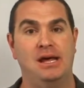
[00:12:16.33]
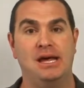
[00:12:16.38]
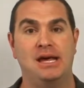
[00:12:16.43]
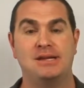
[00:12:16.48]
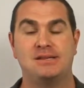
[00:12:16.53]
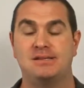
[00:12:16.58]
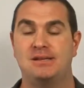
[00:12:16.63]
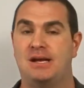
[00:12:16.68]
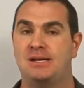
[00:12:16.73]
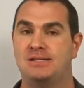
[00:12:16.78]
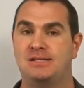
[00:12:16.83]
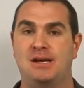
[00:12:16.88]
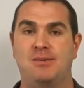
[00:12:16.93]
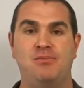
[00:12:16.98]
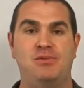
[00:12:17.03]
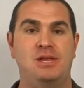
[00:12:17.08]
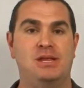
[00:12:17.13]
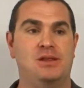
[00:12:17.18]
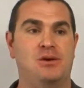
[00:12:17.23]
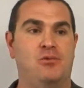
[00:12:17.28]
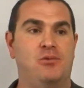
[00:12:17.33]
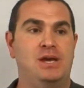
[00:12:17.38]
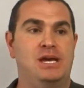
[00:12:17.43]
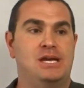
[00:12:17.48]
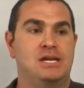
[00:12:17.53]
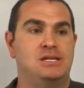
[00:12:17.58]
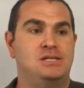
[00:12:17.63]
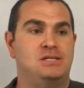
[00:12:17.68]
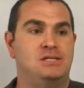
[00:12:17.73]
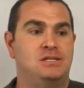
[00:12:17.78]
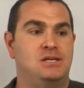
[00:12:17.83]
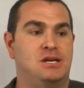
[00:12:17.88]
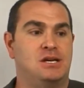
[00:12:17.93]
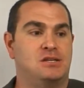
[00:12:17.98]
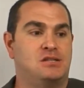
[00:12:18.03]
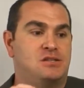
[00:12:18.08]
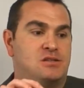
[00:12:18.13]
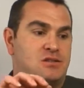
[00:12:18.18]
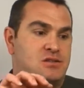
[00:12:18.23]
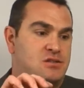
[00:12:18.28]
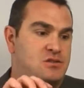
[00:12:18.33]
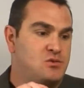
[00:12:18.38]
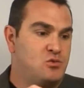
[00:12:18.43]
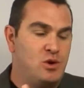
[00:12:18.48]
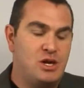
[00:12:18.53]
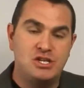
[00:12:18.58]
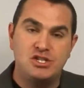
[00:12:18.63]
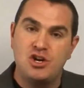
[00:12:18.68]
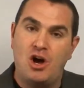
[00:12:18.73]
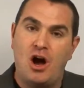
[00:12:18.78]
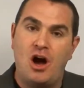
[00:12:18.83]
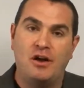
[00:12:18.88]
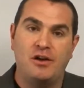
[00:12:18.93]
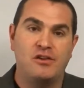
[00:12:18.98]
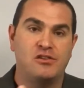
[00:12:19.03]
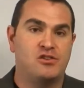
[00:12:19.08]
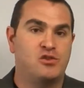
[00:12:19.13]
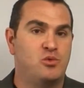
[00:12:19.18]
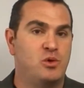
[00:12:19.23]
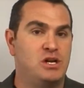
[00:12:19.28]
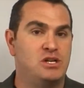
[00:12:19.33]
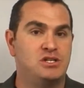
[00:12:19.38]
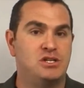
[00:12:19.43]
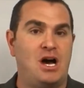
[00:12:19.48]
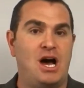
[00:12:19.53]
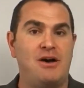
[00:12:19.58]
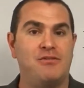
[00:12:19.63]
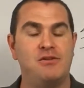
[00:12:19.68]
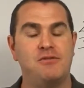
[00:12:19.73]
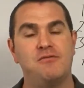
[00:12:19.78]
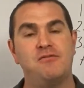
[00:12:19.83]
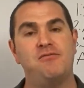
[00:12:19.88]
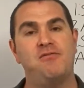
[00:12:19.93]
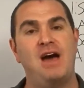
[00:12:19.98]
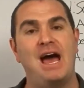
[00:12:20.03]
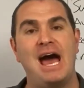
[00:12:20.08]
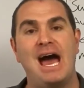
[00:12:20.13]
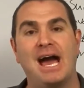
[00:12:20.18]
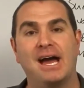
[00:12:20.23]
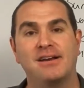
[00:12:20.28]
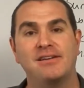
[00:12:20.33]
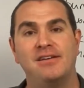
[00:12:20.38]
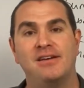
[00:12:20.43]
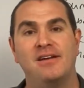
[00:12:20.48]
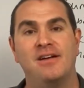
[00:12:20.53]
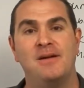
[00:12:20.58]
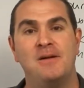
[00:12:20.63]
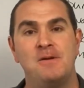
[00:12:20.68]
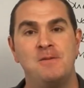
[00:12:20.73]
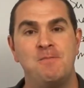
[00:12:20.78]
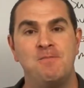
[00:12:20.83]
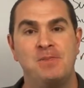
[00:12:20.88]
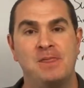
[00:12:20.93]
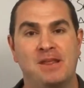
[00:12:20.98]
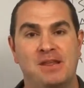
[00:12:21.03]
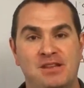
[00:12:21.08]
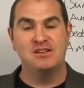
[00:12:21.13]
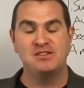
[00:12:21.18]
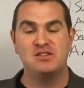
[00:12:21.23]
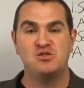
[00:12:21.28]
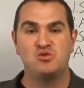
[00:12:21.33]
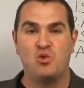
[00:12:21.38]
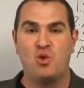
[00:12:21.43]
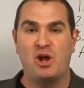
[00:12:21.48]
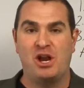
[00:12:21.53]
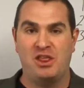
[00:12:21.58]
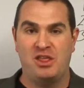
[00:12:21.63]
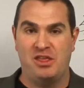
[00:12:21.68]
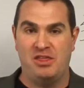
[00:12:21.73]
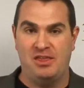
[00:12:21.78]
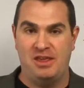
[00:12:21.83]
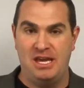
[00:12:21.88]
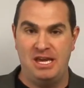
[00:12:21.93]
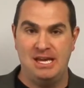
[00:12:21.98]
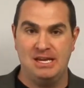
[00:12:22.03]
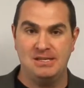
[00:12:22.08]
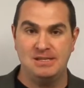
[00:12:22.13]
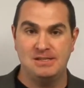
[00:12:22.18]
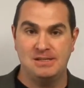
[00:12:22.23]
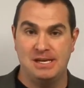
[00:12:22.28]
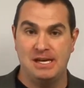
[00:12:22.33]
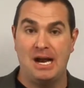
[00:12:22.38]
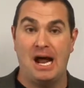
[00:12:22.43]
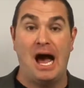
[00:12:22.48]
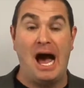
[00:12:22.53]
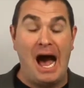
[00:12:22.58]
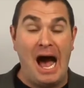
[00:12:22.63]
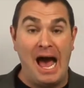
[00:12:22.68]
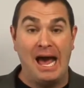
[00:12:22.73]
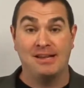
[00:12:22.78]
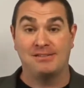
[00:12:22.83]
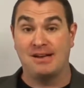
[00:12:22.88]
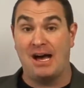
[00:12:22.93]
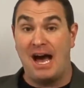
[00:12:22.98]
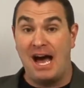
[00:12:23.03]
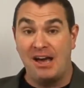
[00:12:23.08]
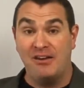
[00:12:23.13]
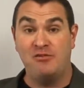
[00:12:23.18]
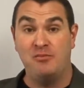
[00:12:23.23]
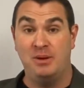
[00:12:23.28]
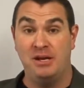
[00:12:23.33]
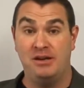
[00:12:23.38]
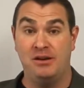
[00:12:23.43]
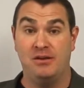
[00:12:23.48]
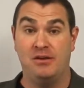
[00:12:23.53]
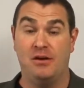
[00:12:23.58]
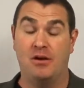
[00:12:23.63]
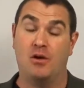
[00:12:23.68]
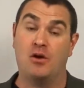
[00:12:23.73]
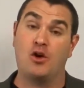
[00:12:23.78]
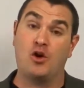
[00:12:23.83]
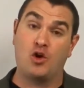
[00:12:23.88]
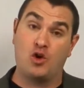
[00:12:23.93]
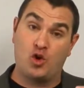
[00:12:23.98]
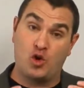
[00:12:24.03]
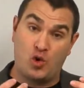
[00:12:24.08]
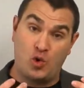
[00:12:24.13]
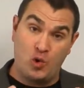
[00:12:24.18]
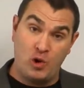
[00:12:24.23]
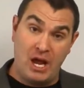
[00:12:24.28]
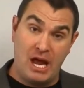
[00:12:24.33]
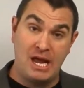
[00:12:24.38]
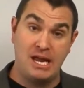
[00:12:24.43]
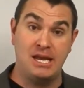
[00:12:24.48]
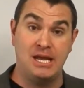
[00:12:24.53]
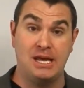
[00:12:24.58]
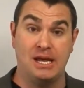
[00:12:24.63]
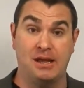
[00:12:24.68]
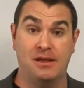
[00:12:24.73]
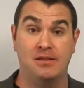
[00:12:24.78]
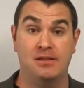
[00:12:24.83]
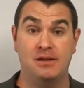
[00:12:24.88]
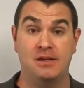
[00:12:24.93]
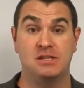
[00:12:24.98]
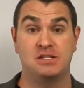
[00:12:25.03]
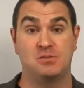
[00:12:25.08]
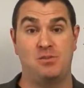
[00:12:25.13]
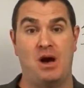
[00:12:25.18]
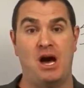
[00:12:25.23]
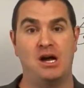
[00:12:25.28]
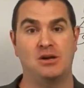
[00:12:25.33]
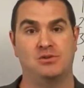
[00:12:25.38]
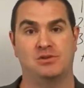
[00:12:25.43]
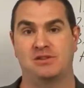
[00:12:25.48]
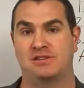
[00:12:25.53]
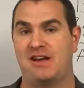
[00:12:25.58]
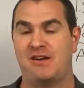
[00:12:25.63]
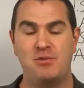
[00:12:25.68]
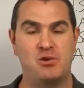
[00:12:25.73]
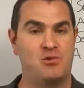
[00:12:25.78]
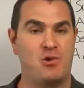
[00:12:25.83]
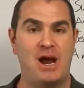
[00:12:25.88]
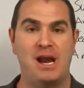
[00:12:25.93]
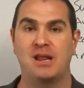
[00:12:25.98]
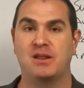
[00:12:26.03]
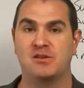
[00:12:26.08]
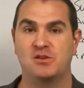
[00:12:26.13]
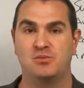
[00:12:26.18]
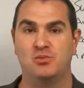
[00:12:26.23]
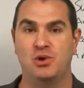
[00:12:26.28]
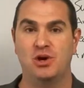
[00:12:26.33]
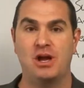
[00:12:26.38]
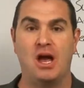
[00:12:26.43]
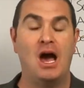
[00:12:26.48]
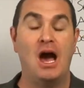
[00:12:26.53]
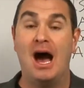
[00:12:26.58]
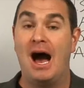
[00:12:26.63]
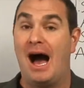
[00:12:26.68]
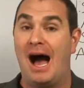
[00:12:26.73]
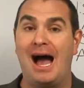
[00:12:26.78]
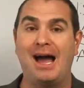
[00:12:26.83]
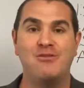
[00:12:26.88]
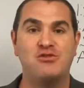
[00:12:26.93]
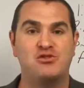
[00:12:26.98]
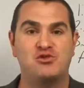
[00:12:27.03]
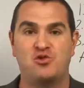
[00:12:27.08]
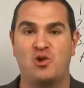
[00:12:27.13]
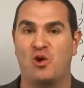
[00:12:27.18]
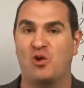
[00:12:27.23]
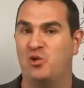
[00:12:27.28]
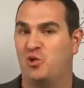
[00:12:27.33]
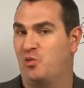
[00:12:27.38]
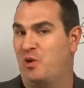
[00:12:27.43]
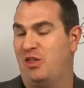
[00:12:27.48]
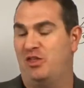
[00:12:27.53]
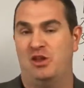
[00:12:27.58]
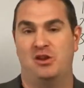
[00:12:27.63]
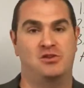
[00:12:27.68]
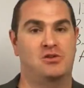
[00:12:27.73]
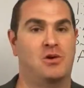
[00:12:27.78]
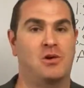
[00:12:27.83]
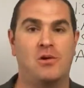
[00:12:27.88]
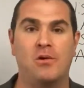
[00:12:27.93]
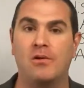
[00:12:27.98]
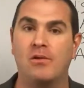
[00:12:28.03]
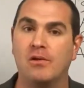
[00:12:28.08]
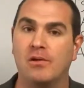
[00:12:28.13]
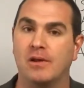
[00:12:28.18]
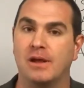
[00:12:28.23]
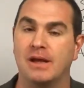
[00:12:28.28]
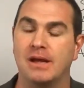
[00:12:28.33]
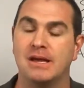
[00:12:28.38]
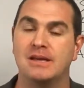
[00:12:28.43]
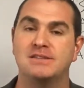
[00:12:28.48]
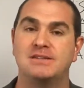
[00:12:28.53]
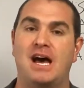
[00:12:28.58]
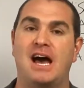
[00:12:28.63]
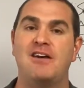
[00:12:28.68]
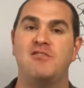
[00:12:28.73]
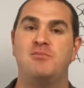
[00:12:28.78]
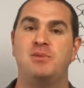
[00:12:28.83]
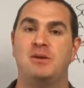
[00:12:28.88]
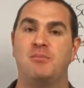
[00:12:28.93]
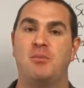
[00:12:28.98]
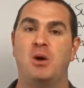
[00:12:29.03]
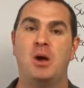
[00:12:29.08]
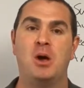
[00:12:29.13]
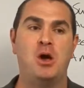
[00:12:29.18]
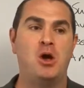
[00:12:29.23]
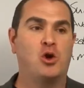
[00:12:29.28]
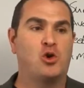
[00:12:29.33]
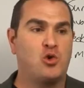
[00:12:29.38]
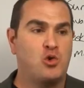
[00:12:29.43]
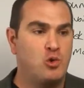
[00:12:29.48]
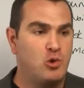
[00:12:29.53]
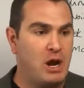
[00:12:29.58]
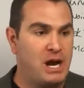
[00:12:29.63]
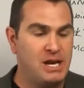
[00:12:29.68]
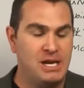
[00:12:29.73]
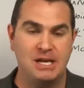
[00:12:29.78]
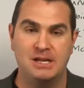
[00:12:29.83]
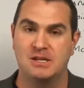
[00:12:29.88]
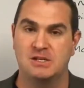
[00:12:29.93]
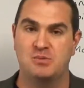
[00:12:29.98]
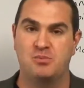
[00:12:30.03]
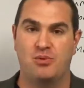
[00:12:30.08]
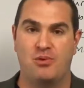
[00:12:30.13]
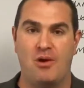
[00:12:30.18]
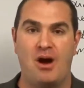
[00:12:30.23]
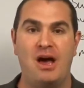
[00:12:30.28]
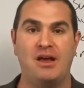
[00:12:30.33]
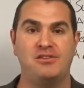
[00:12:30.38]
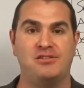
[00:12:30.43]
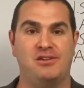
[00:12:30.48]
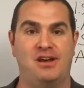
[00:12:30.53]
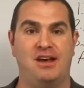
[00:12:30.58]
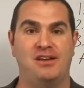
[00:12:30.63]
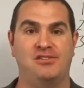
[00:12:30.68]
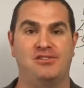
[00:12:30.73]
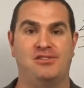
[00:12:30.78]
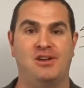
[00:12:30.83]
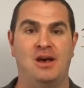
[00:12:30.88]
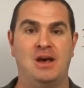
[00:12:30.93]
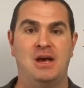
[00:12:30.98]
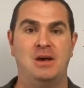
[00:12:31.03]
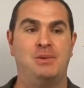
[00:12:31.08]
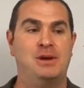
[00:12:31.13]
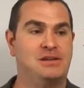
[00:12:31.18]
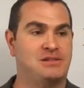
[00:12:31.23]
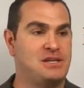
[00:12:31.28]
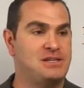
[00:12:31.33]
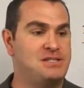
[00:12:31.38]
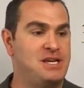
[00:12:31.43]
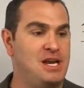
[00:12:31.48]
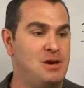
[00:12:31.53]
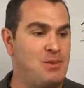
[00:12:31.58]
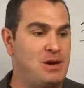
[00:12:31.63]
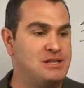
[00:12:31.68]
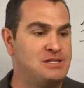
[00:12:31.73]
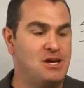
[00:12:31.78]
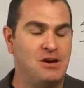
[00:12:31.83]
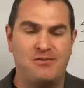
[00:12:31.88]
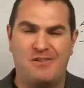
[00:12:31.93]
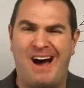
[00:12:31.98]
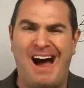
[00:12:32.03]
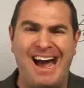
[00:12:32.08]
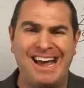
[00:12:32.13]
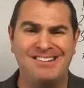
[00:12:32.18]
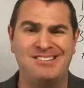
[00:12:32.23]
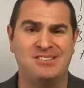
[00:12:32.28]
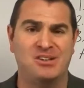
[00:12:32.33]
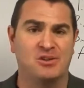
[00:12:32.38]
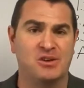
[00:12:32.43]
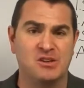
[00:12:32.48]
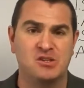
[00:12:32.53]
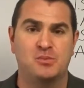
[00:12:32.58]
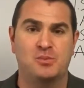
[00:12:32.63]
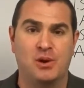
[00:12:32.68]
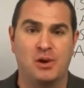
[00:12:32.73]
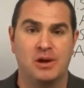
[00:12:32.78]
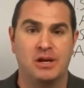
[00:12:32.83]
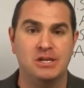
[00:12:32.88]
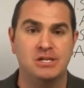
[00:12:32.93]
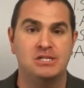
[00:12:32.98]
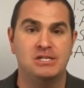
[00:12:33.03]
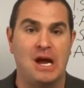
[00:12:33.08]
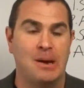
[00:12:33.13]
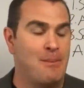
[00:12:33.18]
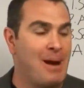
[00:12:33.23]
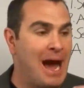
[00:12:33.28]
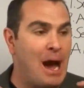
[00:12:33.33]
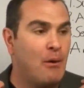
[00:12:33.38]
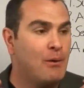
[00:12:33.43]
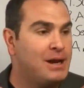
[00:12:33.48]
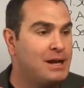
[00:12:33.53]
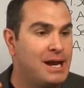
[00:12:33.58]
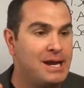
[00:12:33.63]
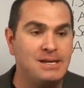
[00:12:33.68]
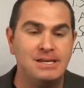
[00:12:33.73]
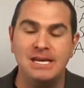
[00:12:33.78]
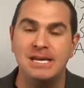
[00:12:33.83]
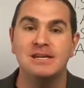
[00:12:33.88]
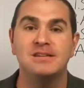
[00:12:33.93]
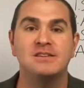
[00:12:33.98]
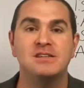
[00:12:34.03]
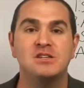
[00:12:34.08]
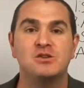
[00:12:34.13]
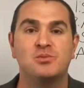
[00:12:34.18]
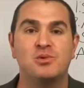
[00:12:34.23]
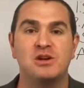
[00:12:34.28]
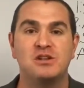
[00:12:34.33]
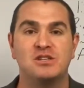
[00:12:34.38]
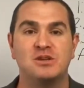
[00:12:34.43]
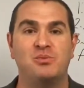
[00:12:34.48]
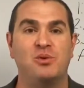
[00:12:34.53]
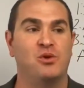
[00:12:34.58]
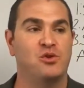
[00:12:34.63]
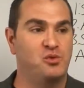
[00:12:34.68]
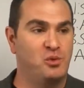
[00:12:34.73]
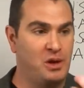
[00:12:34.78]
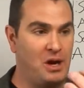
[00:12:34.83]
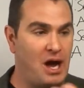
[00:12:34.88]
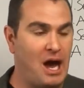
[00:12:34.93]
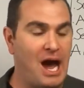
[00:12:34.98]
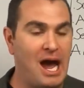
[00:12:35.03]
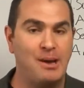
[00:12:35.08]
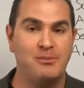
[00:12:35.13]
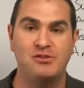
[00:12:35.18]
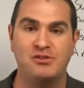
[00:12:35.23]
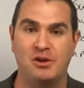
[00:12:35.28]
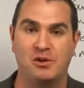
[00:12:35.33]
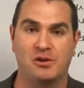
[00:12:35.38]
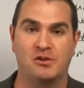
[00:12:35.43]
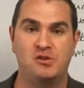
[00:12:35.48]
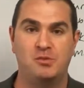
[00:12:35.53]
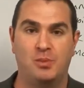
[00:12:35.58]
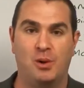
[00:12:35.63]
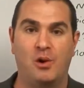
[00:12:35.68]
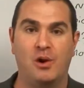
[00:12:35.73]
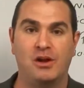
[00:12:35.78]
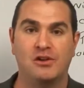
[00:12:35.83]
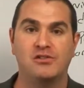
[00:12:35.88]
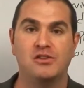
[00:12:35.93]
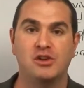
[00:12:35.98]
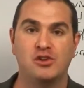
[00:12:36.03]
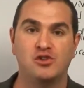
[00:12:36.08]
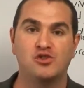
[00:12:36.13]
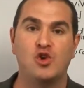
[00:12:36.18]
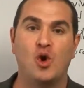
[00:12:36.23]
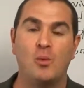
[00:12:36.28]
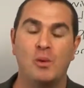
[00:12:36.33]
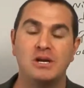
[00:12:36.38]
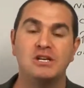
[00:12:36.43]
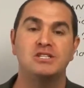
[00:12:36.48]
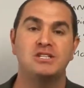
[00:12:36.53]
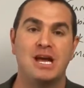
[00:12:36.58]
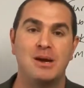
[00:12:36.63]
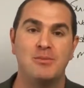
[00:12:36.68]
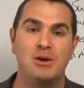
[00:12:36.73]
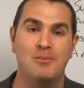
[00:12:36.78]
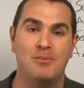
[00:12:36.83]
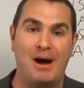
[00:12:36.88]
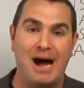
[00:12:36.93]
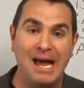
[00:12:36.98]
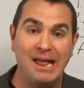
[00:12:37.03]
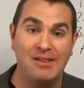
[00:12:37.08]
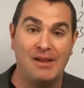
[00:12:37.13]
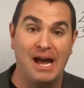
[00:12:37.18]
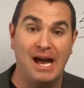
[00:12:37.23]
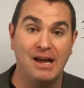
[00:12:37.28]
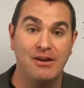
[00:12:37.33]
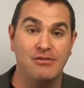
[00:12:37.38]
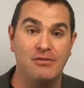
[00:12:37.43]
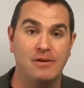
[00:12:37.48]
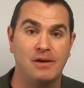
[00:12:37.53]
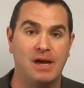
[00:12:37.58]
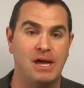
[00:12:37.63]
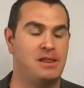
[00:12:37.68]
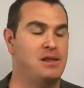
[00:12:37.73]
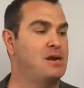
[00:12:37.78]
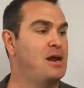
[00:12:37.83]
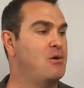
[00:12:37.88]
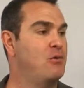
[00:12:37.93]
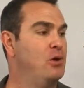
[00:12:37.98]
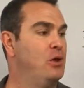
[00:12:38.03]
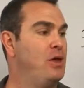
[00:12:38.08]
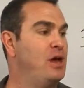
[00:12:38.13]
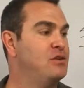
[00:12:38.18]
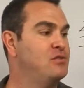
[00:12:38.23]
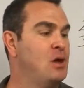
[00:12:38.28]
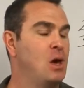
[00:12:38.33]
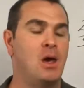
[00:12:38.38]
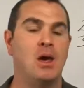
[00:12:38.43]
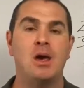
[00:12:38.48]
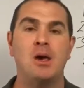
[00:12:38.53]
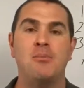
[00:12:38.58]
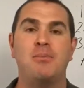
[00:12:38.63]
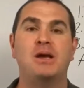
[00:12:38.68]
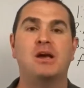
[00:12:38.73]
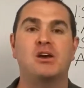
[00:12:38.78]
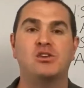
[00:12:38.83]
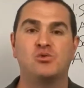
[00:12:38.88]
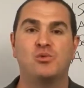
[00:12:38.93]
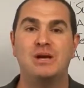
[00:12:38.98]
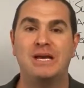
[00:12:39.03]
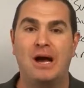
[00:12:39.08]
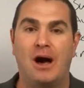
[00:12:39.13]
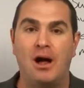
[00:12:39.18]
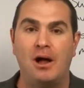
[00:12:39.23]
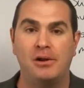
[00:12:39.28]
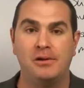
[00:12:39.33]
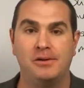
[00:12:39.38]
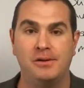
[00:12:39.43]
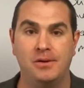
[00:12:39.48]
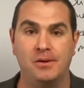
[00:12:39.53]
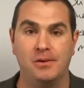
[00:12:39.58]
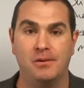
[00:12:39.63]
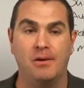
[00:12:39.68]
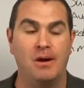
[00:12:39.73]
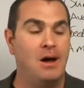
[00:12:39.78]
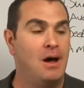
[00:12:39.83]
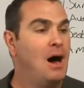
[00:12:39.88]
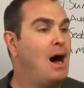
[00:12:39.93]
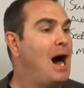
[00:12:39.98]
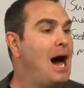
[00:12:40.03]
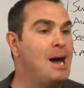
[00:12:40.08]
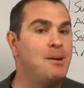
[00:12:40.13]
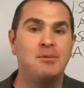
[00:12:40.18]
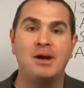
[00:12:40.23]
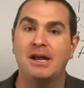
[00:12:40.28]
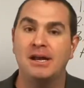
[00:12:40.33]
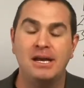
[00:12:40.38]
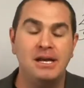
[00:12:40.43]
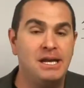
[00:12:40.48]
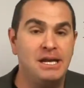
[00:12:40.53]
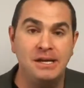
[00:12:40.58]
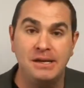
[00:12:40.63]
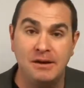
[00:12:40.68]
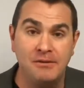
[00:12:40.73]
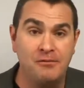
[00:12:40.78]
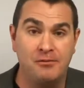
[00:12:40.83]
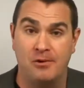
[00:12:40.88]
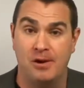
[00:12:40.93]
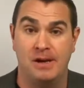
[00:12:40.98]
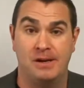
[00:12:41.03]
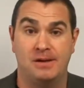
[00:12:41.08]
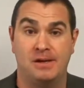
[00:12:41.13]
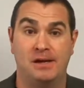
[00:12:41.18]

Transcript: It's not something that we can just switch on and switch off. In fact, this is one of the things that, as I've been creating these modules, as I've been writing this book, I've struggled with internally as I've been creating this process. Because I say to myself, I still experience shame. How can I teach these principles when I'm still experiencing so much shame in my life? And then I realize, because we all do. I'm not any different.